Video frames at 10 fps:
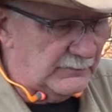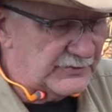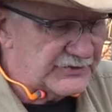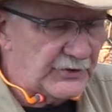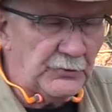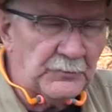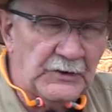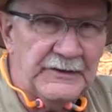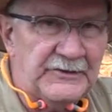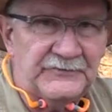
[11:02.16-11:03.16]
they were so
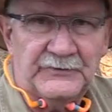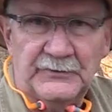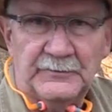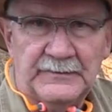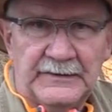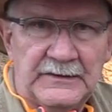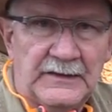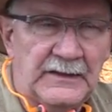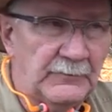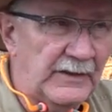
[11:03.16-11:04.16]
plentiful in
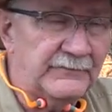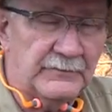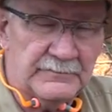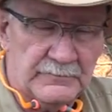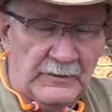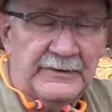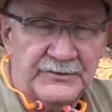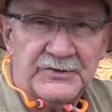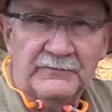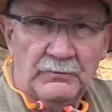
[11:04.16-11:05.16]
the right around the
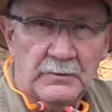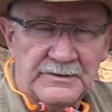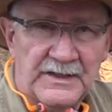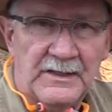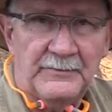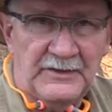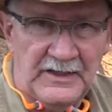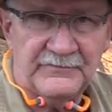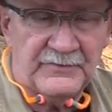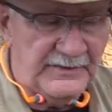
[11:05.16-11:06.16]
Civil War time and
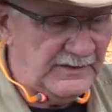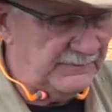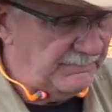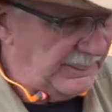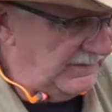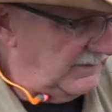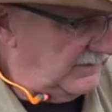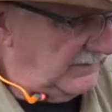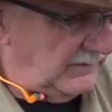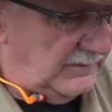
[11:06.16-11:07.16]
after that
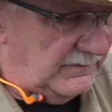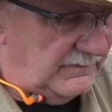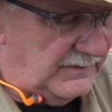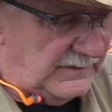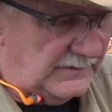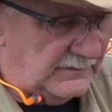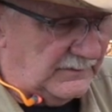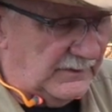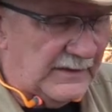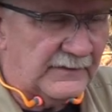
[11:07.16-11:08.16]
that
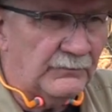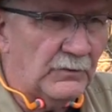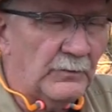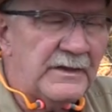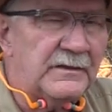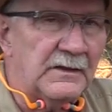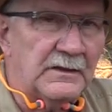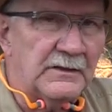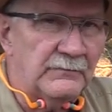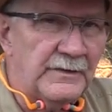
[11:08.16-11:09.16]
a lot of what we
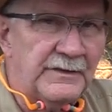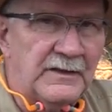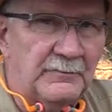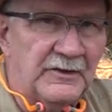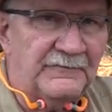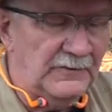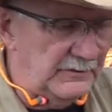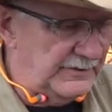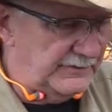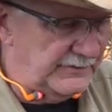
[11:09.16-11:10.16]
think of, we think
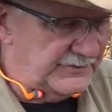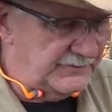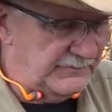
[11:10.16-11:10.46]
buffalo hunters.